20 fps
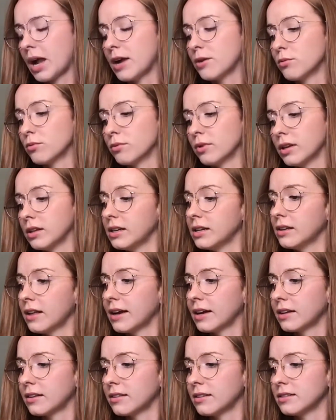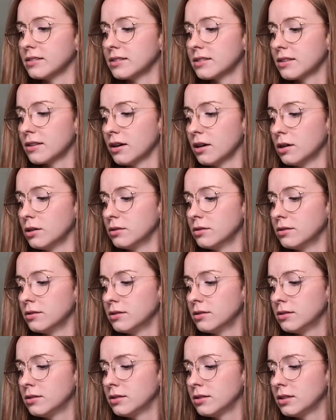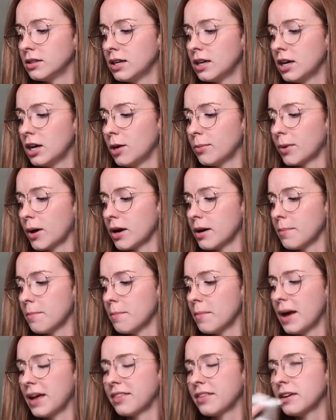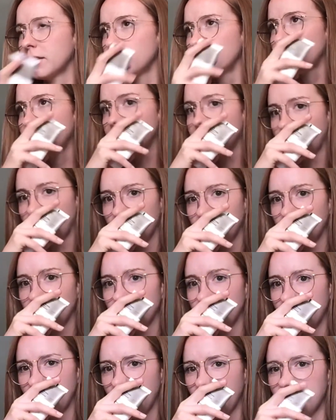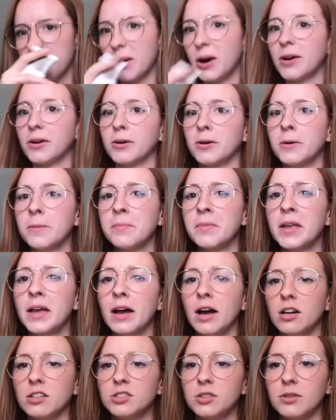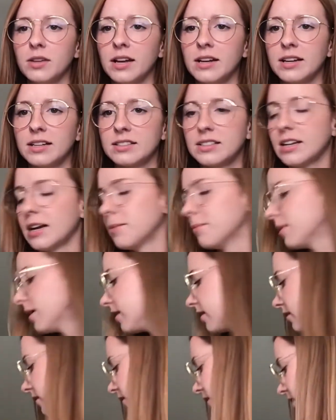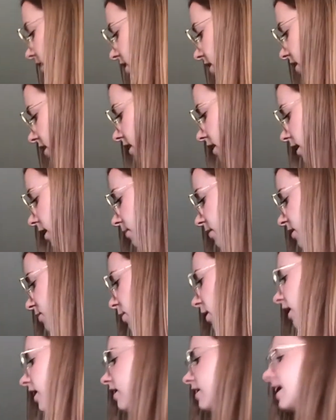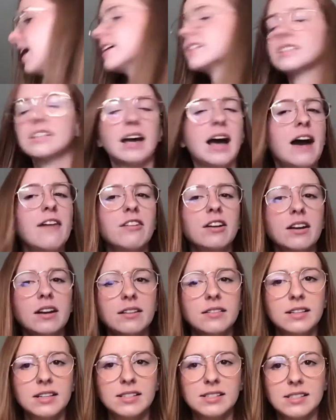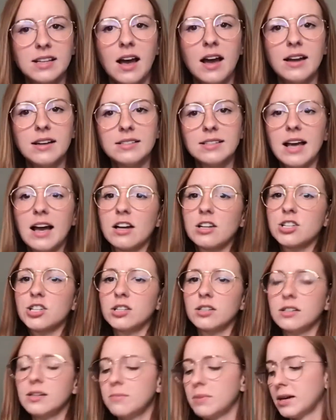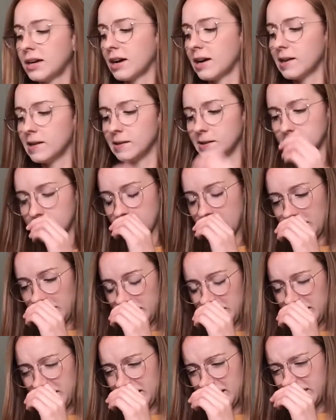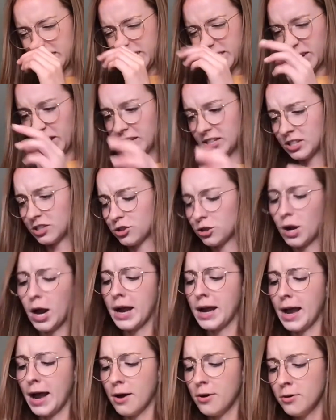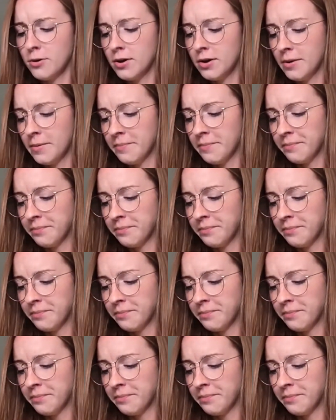I really like this though. I think you can get it in a bigger bottle. I'll do that next time, but it's probably nice to have it in this size actually because it's great to try out.